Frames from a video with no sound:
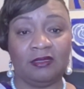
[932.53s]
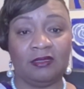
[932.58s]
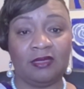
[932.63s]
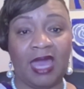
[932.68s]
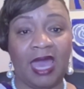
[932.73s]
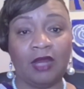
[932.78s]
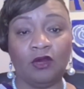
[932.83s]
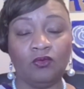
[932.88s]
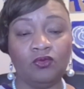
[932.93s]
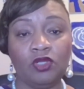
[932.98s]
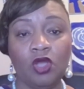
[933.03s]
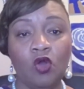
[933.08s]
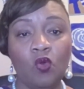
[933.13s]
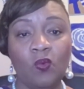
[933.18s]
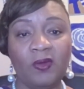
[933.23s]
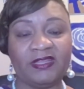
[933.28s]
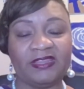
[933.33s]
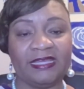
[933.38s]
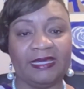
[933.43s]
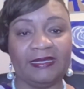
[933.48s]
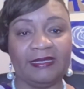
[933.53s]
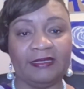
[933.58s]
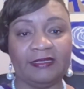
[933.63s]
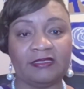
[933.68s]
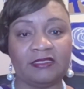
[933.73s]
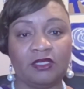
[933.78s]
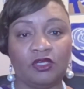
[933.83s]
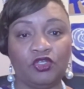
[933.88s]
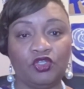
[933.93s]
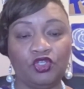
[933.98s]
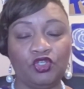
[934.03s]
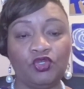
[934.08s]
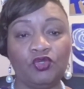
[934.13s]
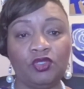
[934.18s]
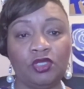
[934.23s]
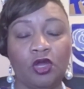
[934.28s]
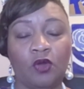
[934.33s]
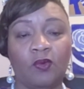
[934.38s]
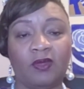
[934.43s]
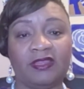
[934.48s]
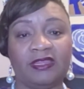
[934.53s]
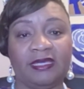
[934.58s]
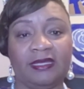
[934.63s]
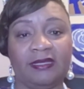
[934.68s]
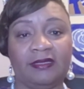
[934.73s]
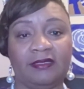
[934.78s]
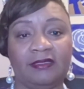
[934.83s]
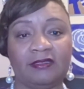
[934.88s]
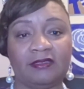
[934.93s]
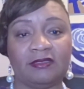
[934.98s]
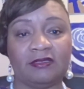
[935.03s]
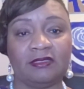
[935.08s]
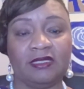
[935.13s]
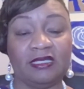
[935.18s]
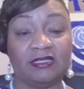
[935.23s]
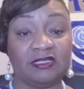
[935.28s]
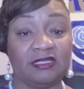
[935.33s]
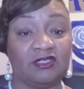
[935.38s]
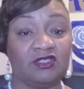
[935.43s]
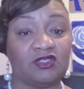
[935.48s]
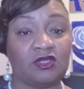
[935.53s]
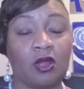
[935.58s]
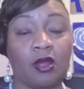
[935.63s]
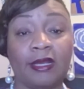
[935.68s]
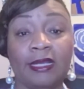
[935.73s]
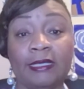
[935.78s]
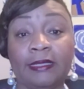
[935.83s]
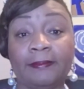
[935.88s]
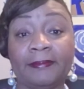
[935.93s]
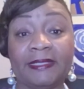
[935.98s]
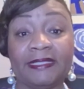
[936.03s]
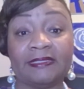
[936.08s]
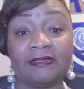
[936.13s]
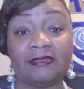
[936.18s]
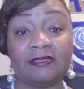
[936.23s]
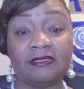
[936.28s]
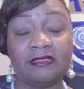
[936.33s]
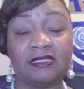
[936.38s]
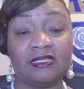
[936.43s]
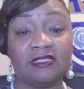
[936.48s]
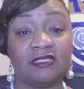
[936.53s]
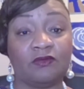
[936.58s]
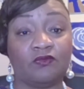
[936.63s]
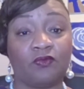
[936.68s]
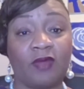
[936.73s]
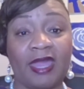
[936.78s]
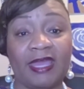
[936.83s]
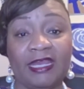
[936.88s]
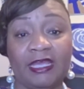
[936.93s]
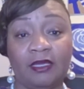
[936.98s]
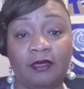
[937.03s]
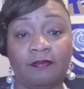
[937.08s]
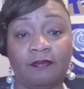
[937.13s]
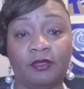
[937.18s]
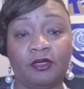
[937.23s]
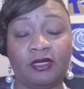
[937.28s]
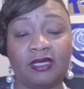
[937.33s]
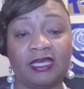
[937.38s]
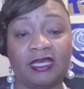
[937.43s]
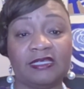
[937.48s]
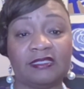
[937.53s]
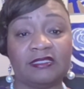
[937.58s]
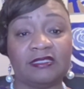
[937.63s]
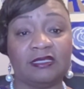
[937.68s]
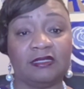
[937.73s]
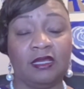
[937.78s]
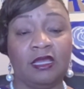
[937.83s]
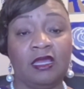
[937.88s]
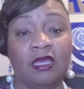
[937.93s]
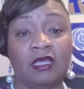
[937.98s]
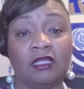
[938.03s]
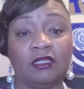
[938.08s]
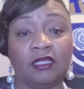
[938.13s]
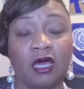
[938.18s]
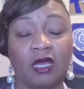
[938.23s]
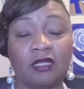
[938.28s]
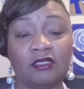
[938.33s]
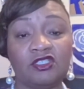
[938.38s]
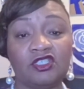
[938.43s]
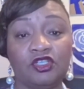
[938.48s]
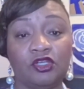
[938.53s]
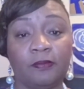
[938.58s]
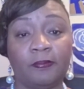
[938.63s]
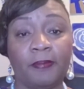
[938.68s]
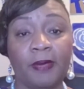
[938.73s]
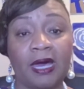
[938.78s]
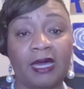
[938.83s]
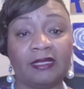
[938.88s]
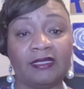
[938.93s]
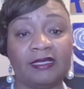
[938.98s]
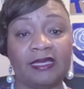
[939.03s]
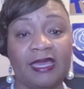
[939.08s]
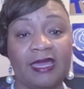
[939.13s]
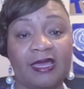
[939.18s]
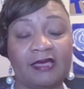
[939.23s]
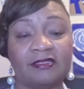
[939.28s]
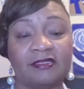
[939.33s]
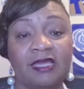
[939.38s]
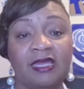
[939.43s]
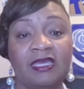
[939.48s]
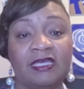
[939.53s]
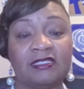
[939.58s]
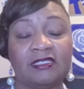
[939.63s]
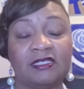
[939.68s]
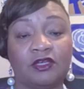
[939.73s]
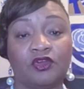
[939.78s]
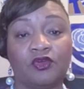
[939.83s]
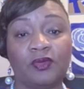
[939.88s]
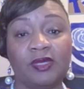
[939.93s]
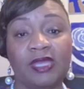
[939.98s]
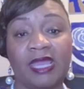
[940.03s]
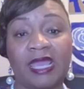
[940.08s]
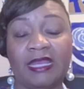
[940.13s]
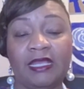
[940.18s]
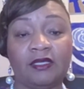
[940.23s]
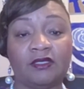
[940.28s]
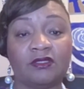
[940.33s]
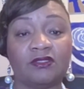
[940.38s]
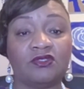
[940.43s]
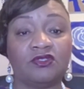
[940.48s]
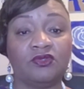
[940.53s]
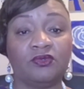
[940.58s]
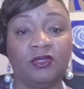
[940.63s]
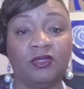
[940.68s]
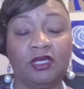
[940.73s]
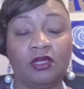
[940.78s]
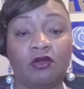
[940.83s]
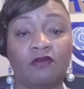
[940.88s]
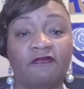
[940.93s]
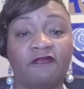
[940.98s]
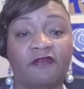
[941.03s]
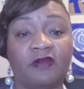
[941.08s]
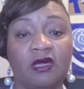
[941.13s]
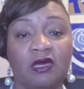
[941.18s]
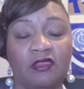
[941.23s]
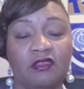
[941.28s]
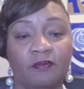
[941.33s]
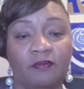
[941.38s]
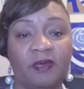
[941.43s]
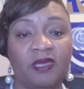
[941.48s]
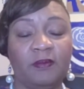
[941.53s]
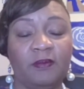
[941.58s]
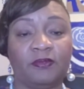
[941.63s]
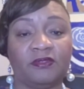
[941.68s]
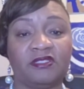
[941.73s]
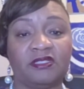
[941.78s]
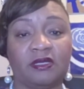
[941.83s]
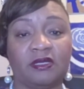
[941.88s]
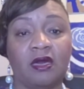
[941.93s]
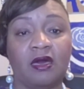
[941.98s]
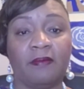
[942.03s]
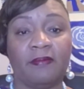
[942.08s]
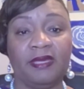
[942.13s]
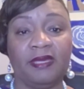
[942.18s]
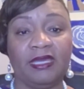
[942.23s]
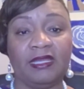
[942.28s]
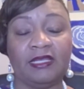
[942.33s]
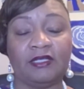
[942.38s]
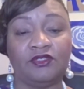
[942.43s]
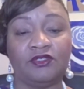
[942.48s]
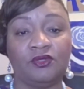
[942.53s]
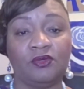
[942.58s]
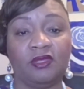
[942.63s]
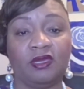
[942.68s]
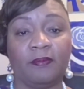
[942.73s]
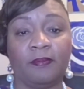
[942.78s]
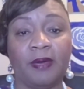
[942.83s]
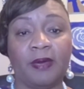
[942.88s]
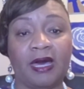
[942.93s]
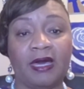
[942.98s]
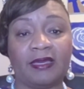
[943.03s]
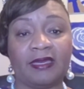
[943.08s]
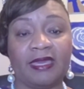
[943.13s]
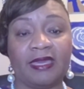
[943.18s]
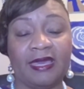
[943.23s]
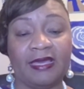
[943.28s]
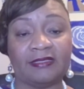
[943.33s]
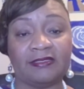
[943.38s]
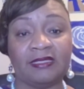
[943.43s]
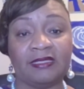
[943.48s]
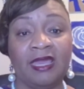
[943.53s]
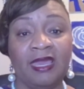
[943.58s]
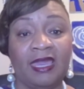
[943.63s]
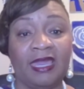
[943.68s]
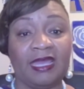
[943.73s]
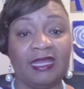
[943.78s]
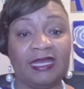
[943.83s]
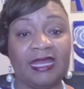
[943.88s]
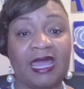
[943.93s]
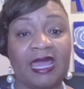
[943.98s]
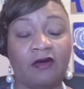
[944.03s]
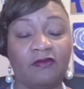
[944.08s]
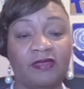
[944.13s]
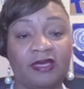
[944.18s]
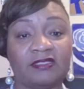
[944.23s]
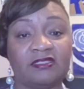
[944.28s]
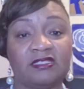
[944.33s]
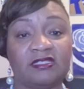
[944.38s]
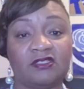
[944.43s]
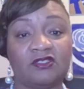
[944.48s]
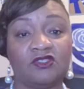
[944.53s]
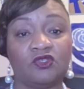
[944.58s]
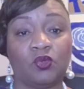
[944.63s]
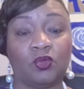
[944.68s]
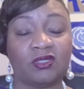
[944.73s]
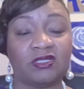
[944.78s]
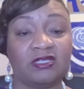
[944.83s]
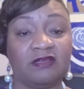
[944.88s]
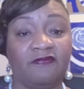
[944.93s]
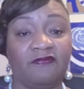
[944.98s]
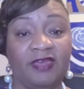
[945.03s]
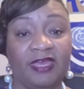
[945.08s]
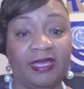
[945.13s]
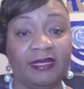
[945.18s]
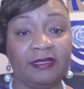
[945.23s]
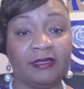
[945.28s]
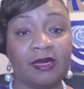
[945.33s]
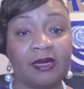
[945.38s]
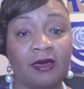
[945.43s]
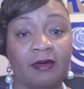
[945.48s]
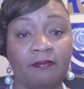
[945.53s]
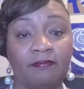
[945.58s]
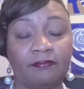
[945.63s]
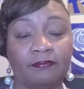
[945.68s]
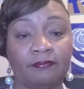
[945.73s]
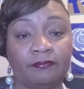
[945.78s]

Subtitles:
I don't know what that is. You know what that is. Is it starting a business? Is it writing a book? Is it launching your podcast? Is it creating a studio for other people to come in and do their podcast? And now that's a source of income.